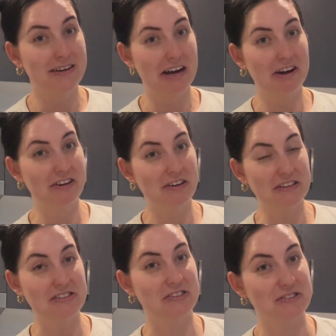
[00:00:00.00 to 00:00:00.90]

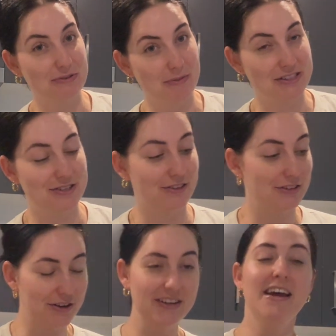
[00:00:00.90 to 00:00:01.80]
$100 just on Monster
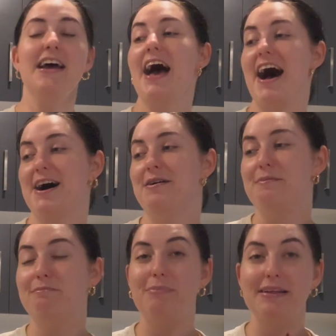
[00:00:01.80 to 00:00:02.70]
alone,
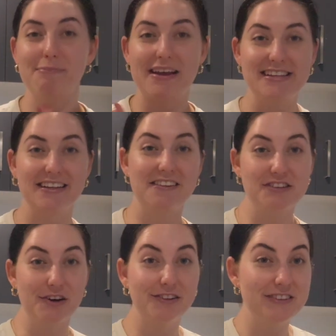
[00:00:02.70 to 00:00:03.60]
but basically the
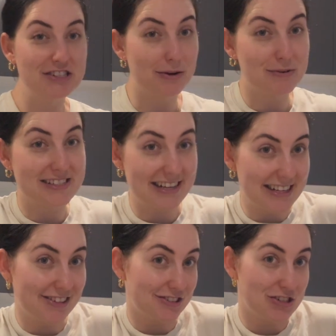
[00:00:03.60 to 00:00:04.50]
total of this shop was
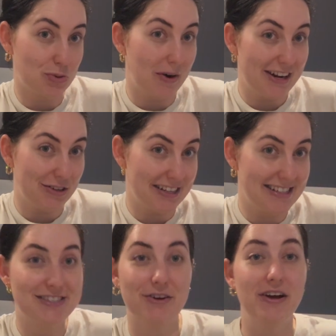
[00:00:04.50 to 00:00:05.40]
$620.
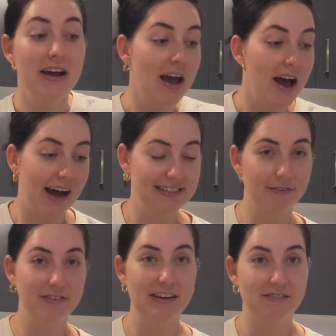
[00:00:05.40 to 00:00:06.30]
So I
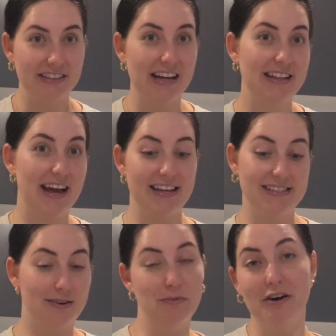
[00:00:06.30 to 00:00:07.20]
definitely feel like that is
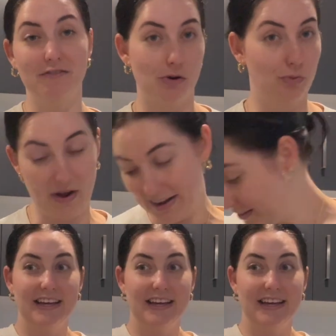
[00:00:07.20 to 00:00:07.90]
somewhat of a win.